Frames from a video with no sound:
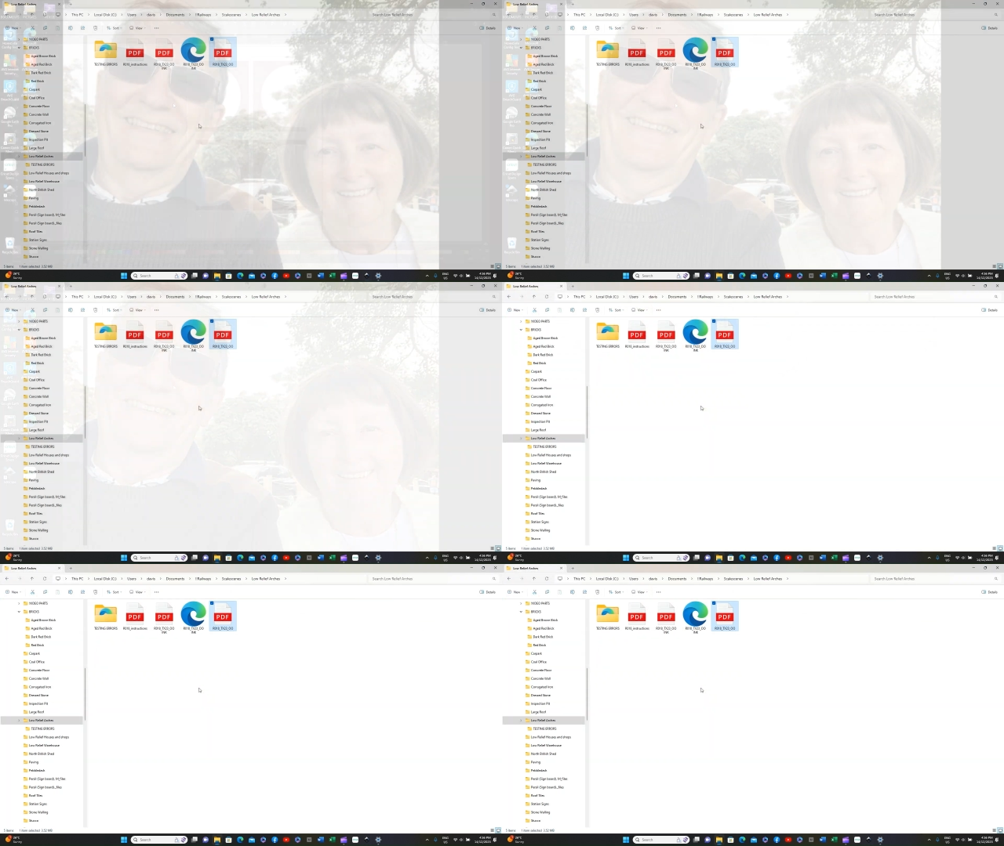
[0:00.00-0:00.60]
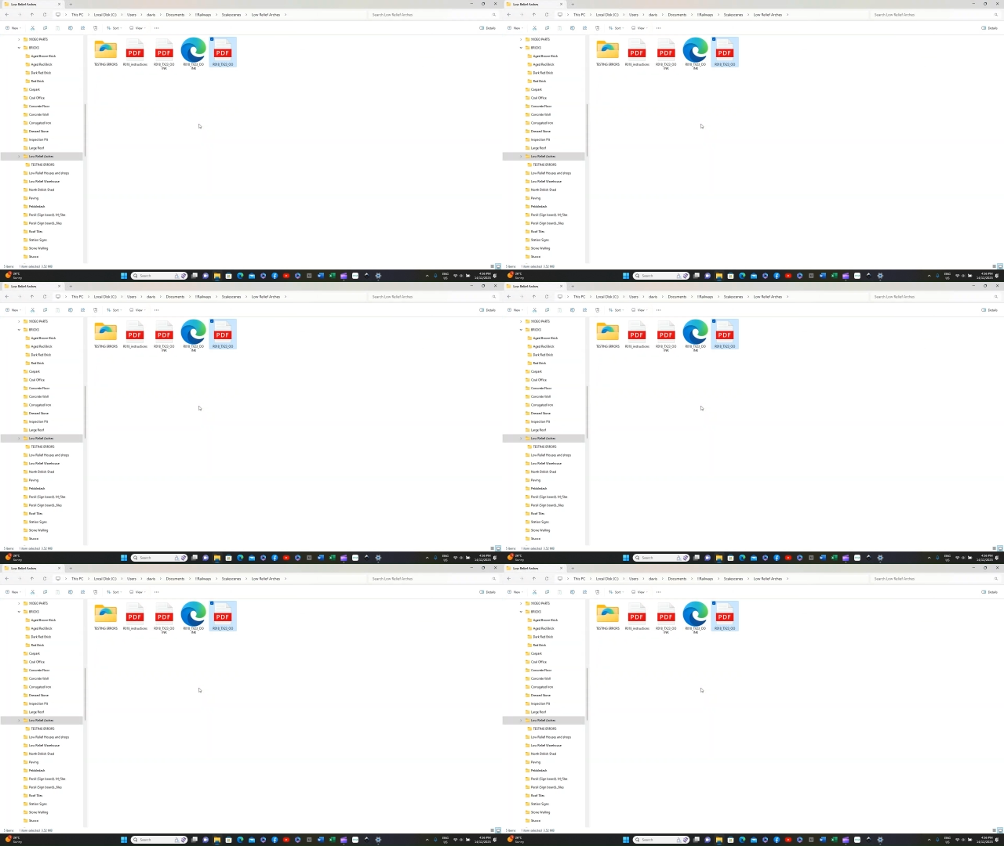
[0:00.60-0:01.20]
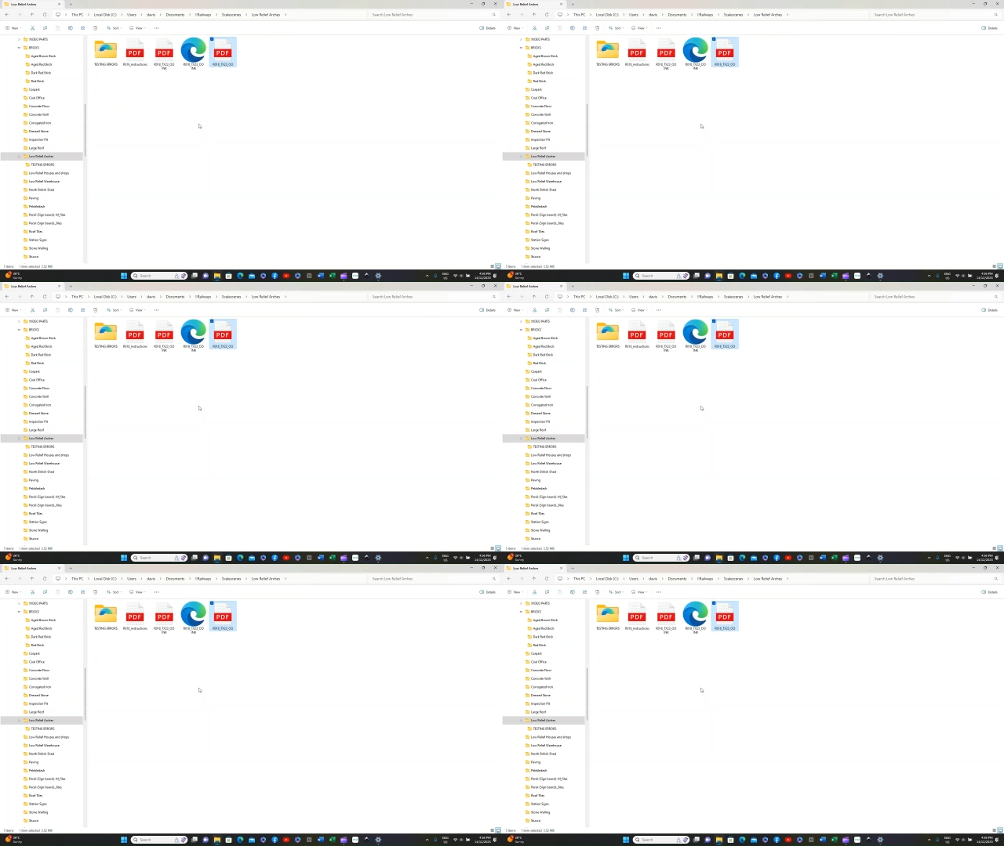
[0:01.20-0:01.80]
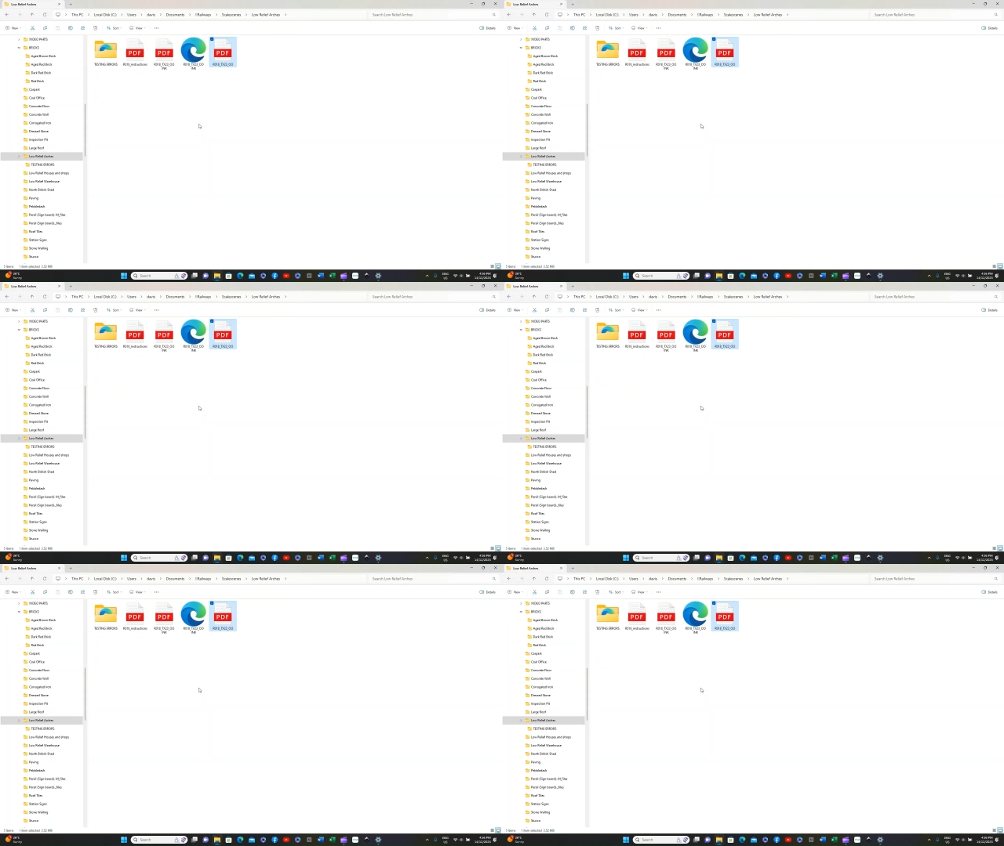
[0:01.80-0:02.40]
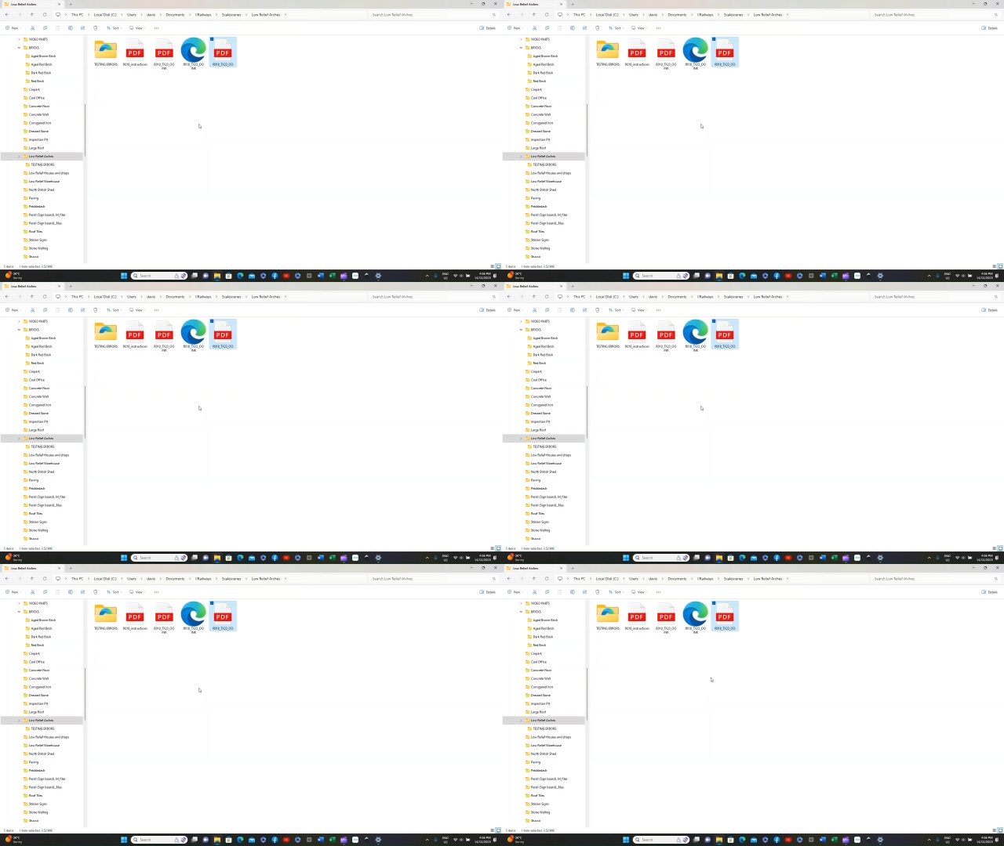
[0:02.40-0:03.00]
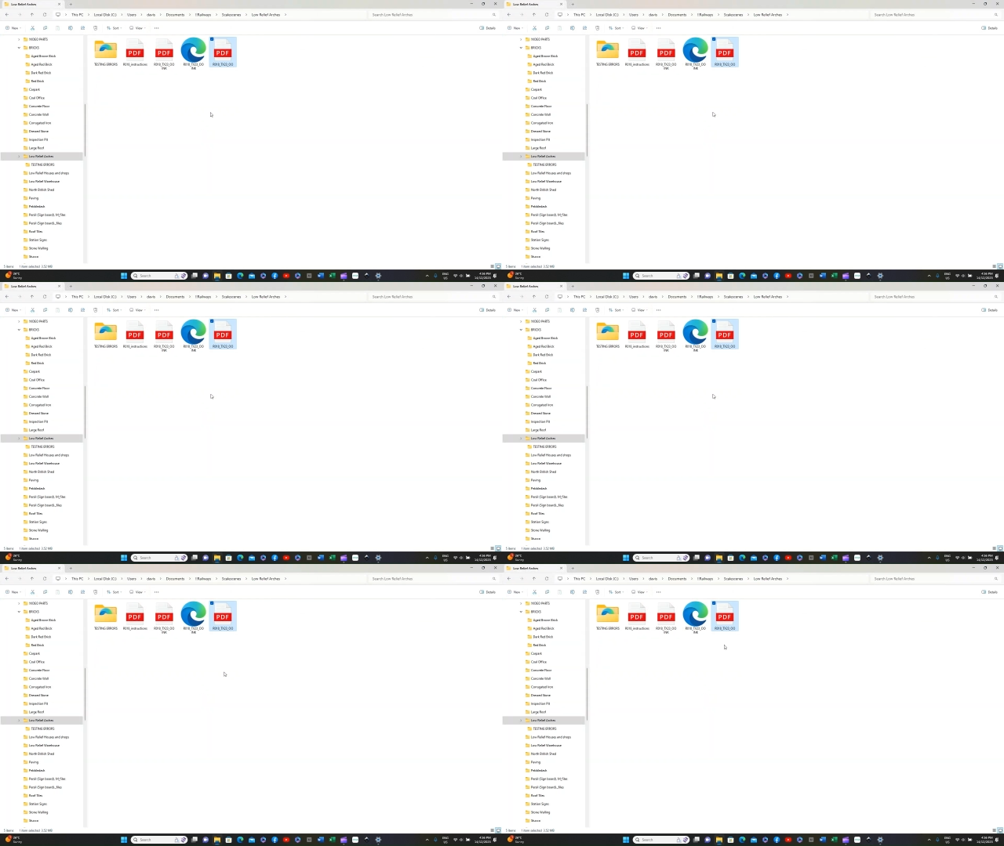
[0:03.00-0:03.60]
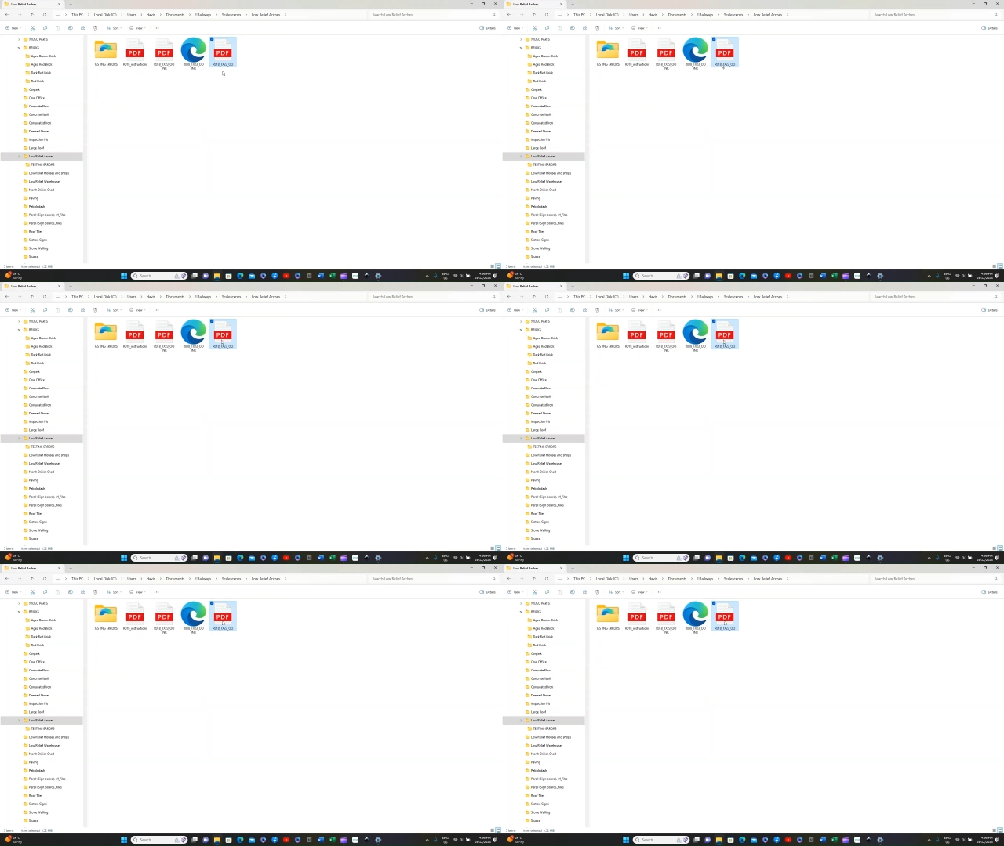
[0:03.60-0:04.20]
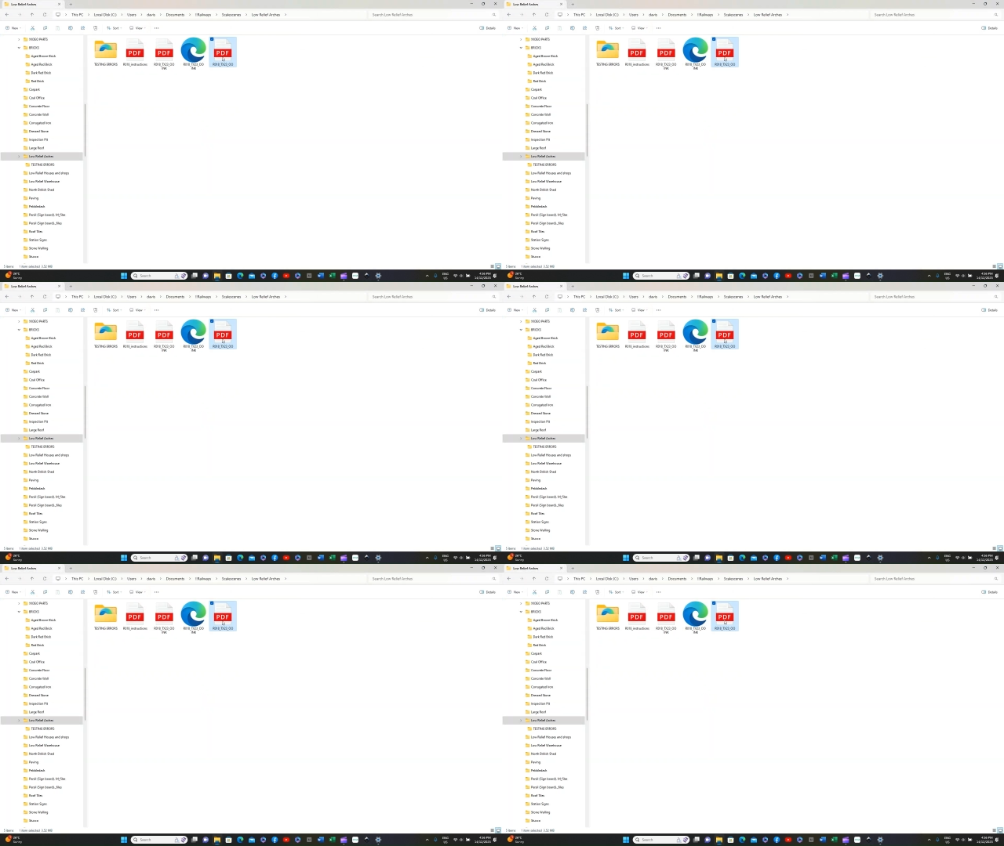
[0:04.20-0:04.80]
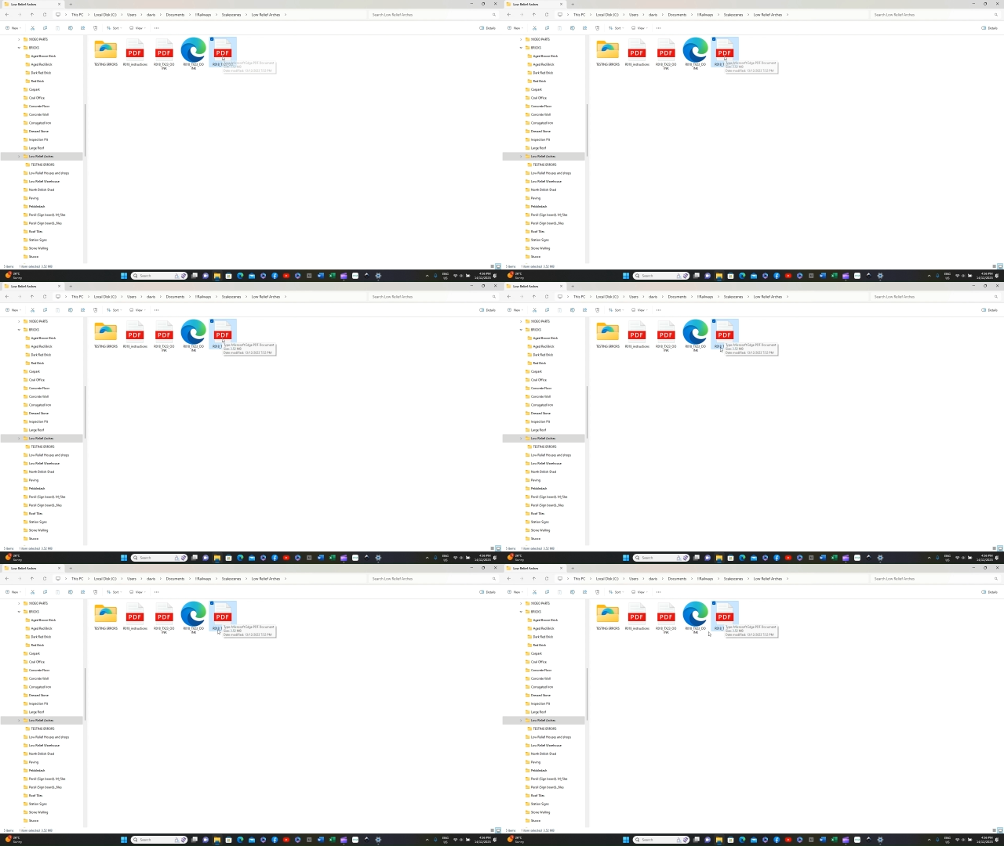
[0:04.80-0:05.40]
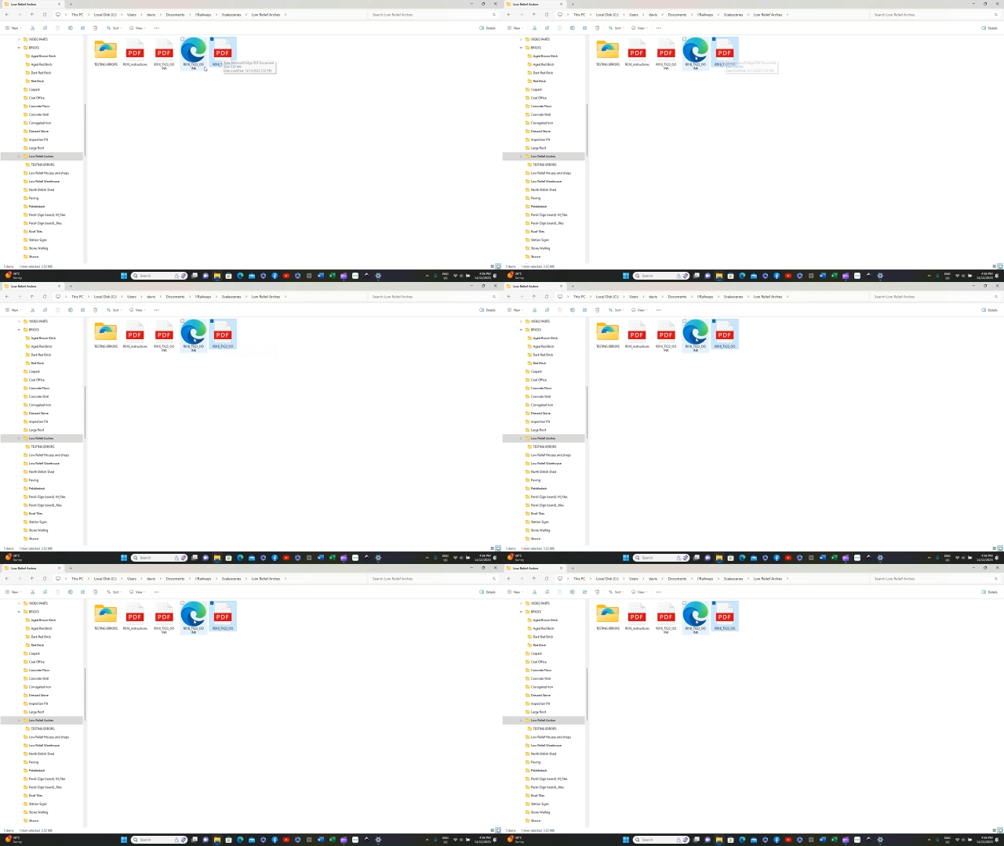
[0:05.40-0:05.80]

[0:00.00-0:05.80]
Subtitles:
Nobody's mouth can be seen.